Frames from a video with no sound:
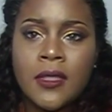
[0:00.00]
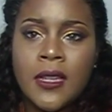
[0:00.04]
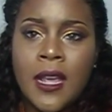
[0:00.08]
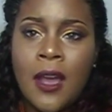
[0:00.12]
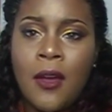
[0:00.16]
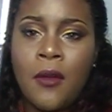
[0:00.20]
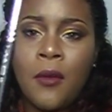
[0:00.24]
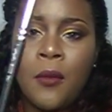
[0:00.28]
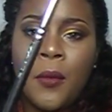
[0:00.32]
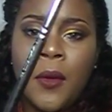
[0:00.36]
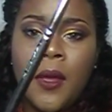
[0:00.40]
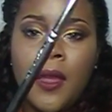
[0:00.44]

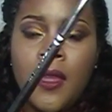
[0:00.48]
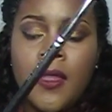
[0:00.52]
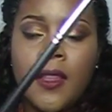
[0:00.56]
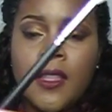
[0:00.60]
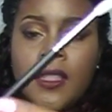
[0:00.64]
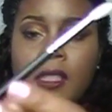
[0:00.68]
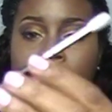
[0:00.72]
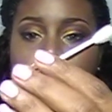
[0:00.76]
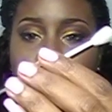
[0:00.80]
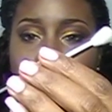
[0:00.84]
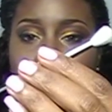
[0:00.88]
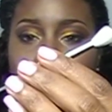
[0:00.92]

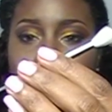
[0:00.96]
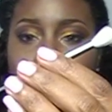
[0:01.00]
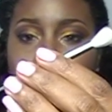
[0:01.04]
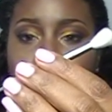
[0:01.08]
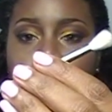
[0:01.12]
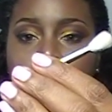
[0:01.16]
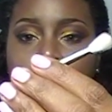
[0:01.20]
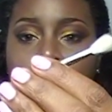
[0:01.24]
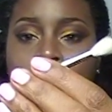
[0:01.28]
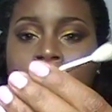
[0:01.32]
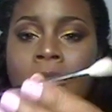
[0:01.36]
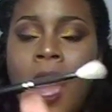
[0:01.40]
eyeshadows out with.
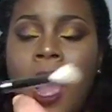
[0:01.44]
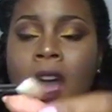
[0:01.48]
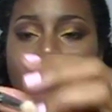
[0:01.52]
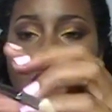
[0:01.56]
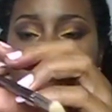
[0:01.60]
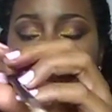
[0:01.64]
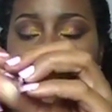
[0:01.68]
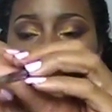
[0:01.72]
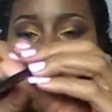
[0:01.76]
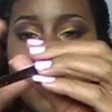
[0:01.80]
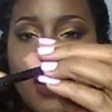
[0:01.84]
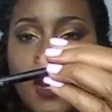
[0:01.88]

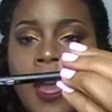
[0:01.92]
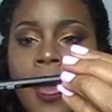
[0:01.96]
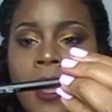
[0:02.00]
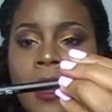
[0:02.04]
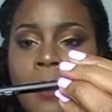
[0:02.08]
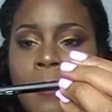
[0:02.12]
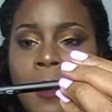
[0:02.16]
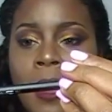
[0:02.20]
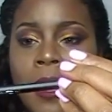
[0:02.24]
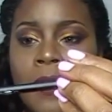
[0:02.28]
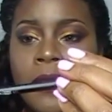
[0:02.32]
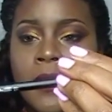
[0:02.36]
So
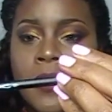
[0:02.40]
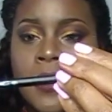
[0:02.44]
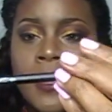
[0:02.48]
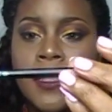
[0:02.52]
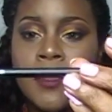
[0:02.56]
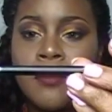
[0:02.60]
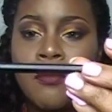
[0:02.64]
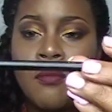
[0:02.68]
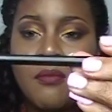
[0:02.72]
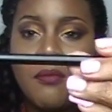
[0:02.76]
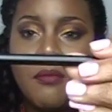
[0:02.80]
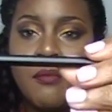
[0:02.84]
I've heard a
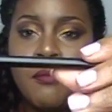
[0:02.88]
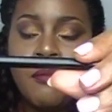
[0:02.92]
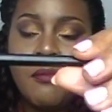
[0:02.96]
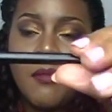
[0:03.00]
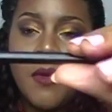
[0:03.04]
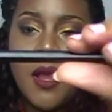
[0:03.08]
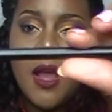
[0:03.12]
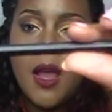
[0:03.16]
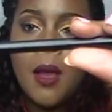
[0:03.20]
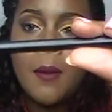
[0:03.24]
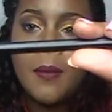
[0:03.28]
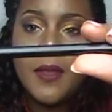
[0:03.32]
lot about
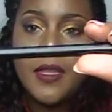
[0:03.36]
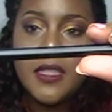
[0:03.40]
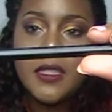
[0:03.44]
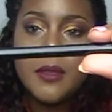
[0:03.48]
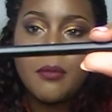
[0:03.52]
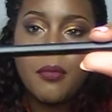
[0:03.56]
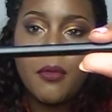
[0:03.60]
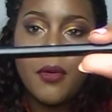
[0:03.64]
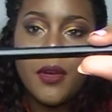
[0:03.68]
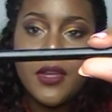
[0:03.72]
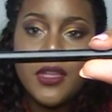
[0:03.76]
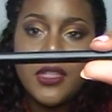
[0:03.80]
this
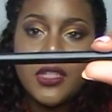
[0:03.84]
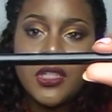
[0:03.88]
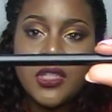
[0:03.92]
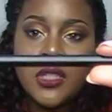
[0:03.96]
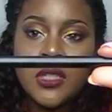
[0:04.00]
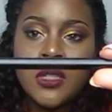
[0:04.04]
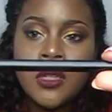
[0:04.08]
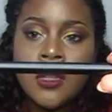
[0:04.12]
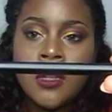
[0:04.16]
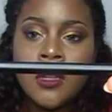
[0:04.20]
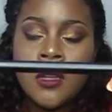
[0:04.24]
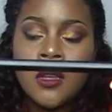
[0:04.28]

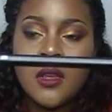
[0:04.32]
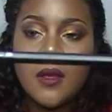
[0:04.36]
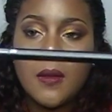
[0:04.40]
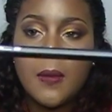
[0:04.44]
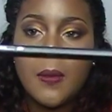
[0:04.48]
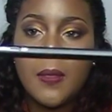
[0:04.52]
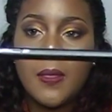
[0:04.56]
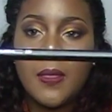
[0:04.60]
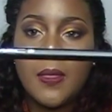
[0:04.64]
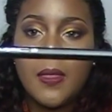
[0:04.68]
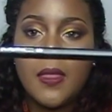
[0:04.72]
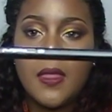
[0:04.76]
this
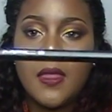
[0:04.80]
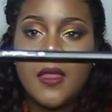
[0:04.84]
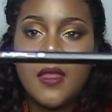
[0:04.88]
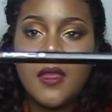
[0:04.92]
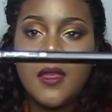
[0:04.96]
brush,